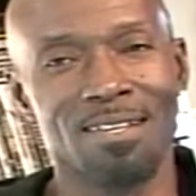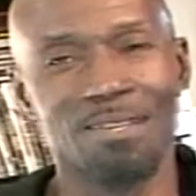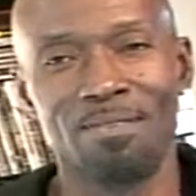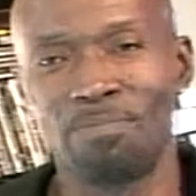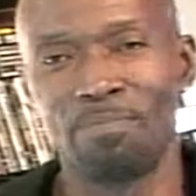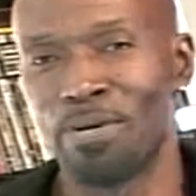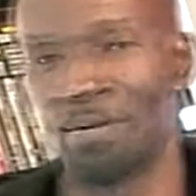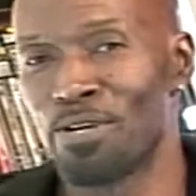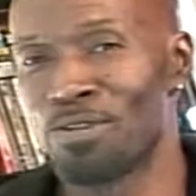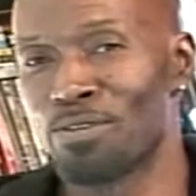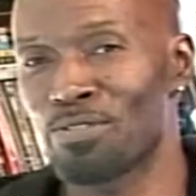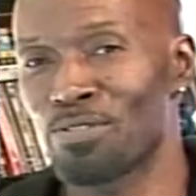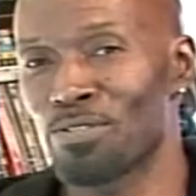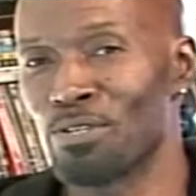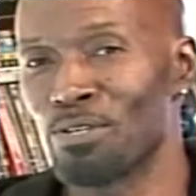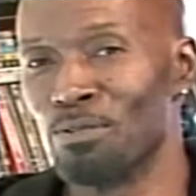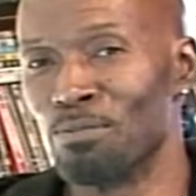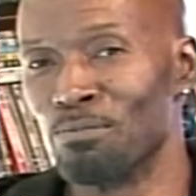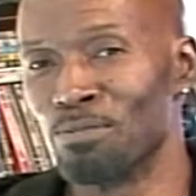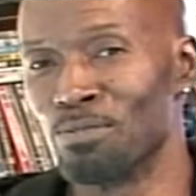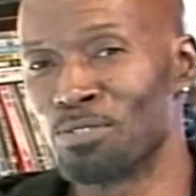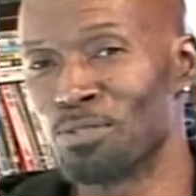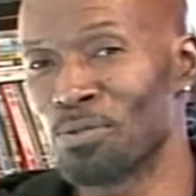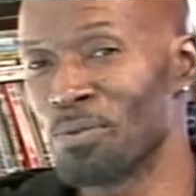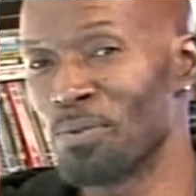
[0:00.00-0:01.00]
Periscope,
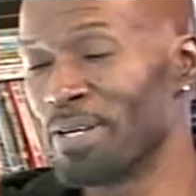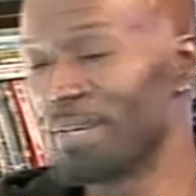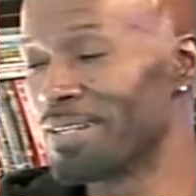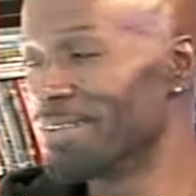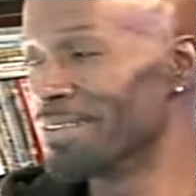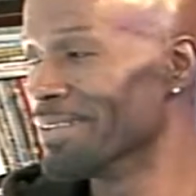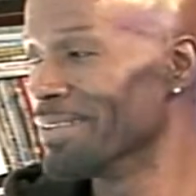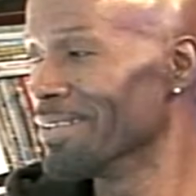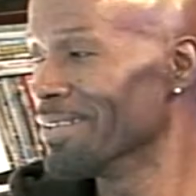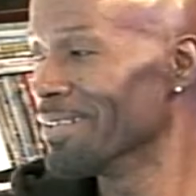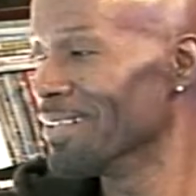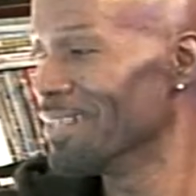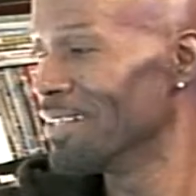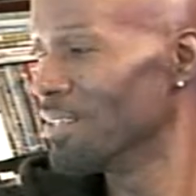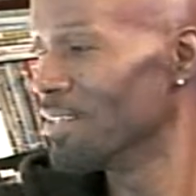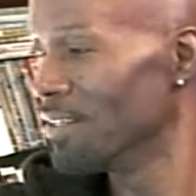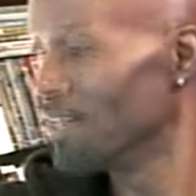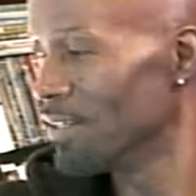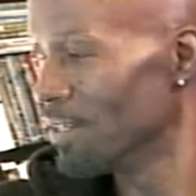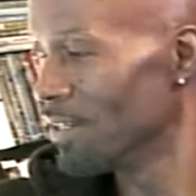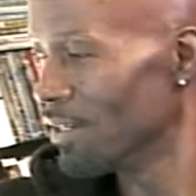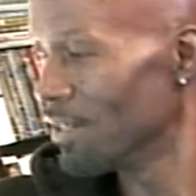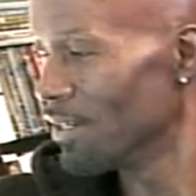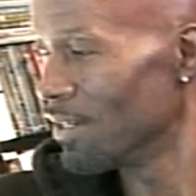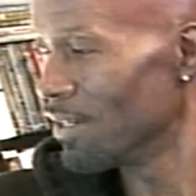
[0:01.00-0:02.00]
Twitter,
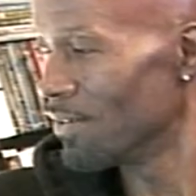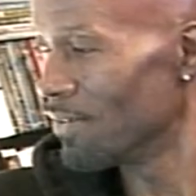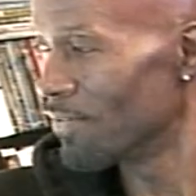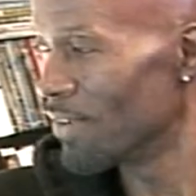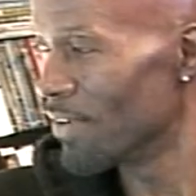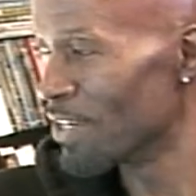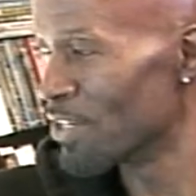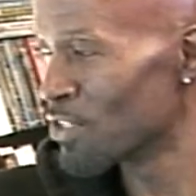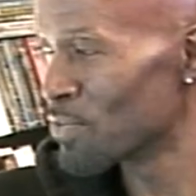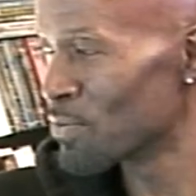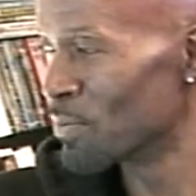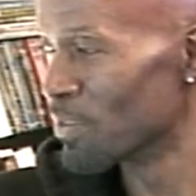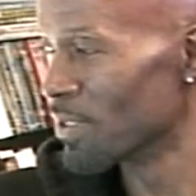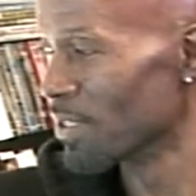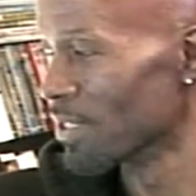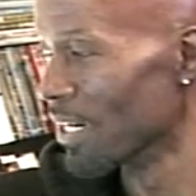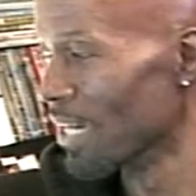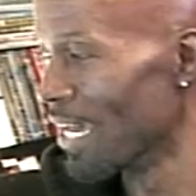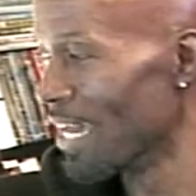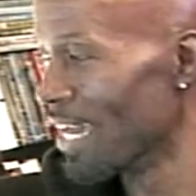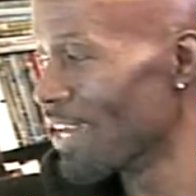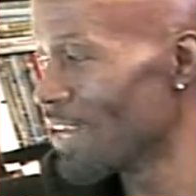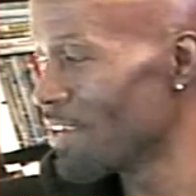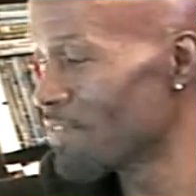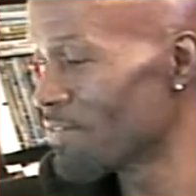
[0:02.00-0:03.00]
Facebook
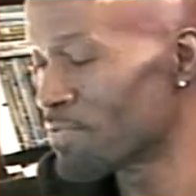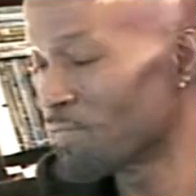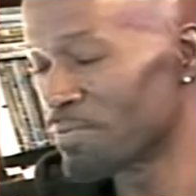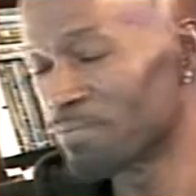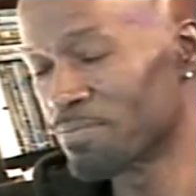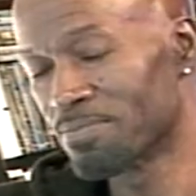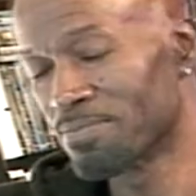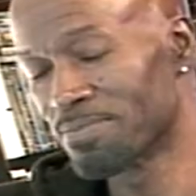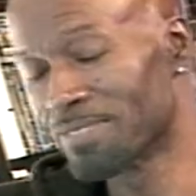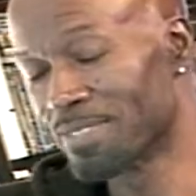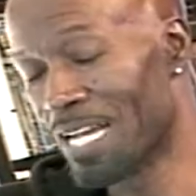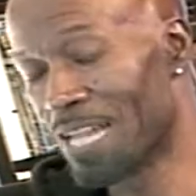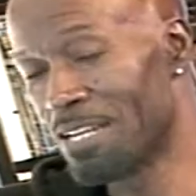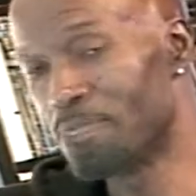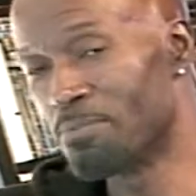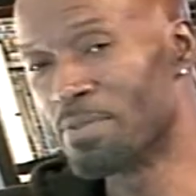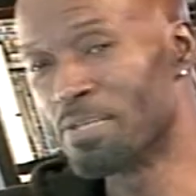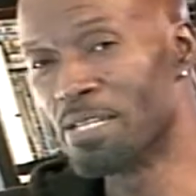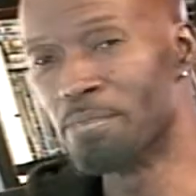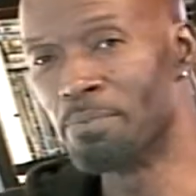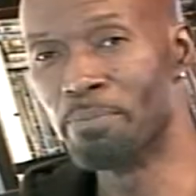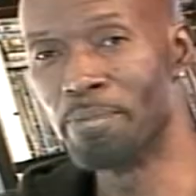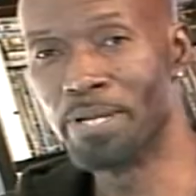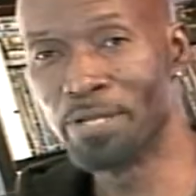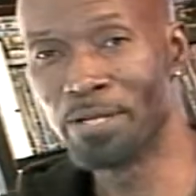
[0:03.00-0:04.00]

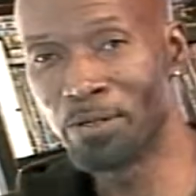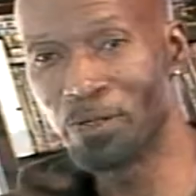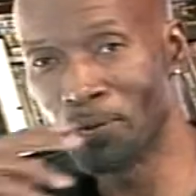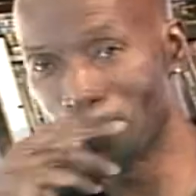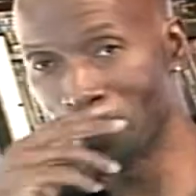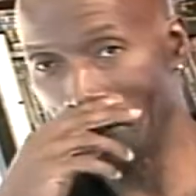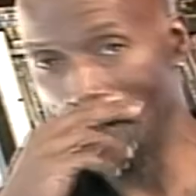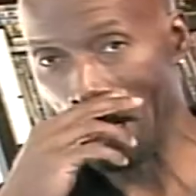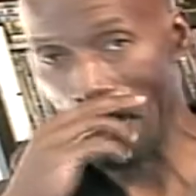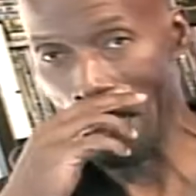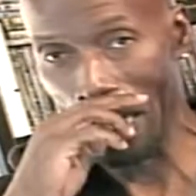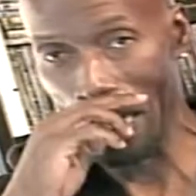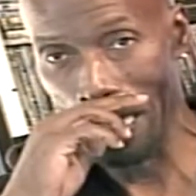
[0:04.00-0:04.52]
Live.me and Big O